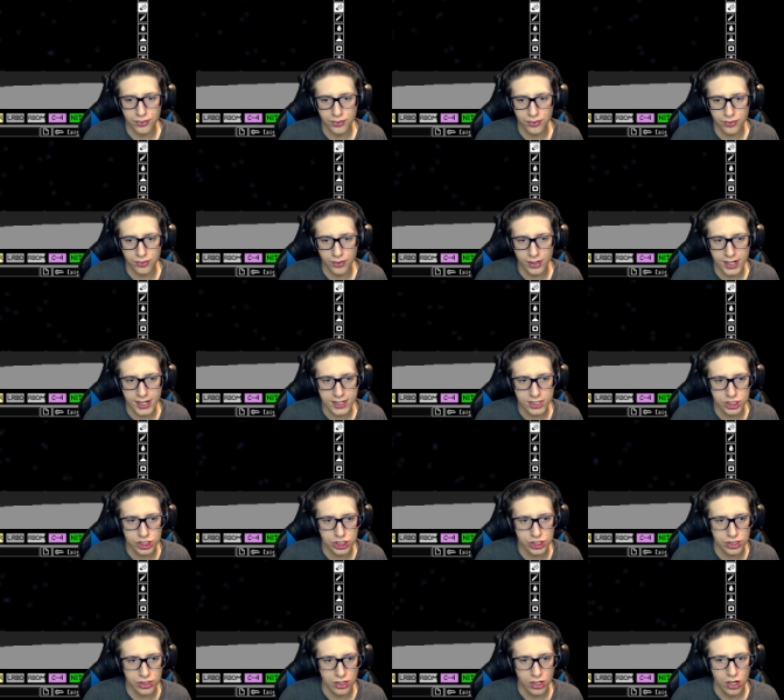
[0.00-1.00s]

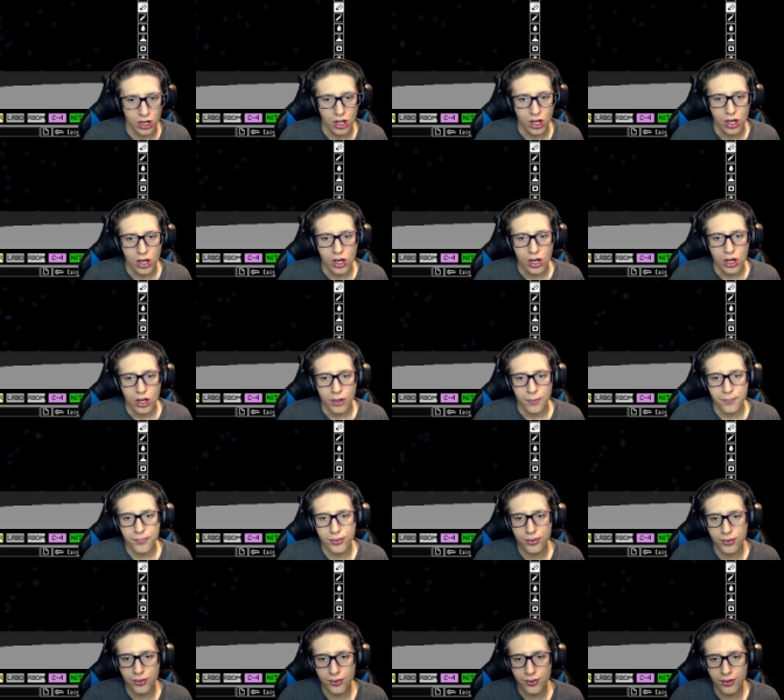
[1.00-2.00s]
pressure!
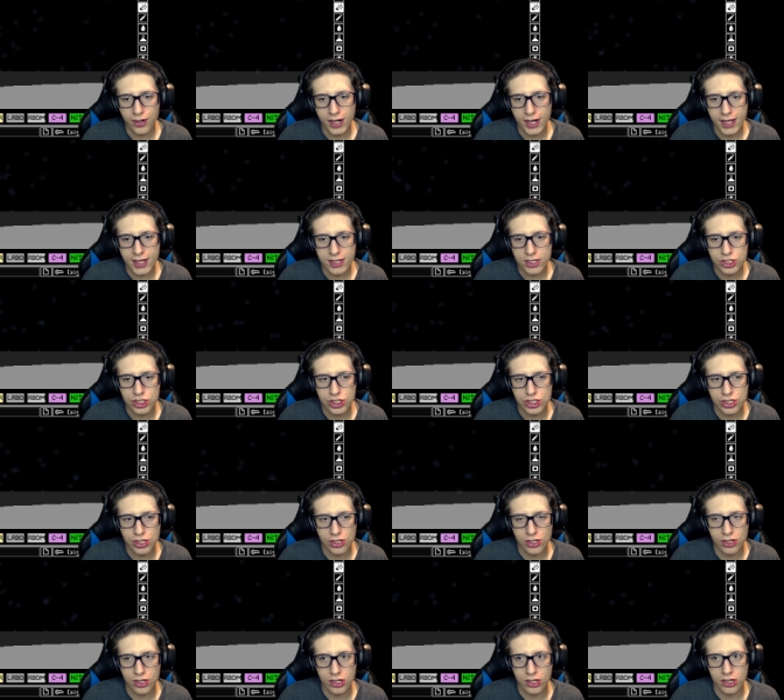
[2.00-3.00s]

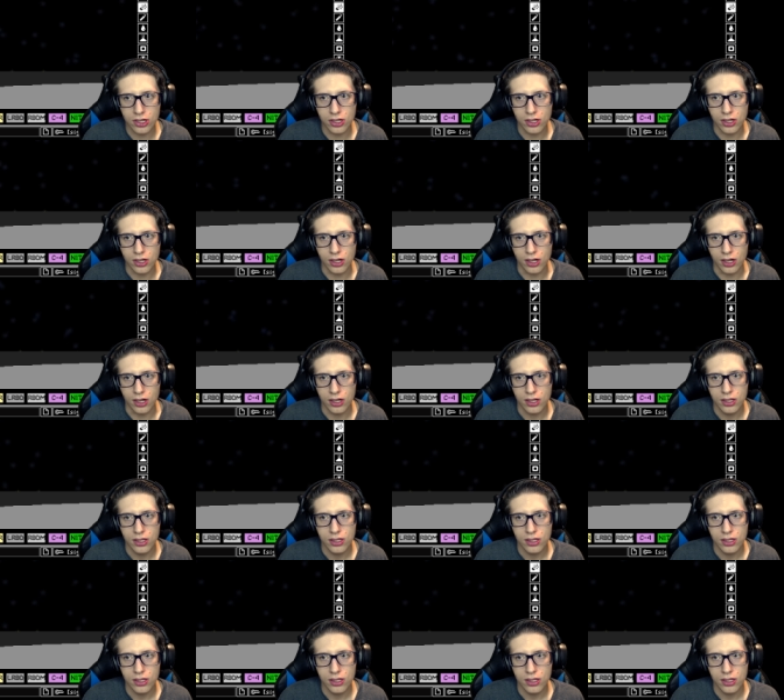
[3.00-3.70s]
Pressure!